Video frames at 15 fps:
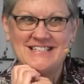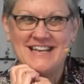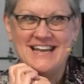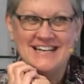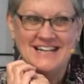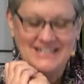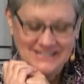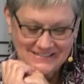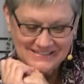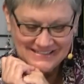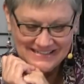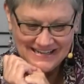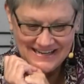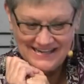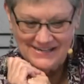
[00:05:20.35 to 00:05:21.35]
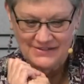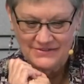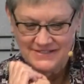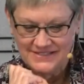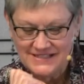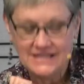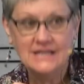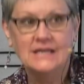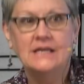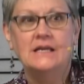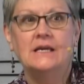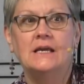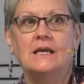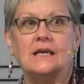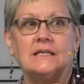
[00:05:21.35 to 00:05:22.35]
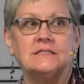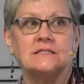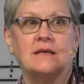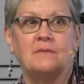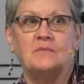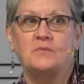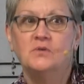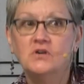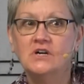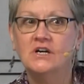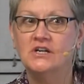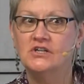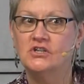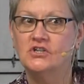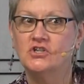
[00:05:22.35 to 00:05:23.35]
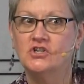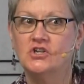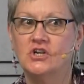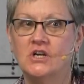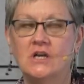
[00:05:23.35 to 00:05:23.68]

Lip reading: staying in your little house, it's time to push.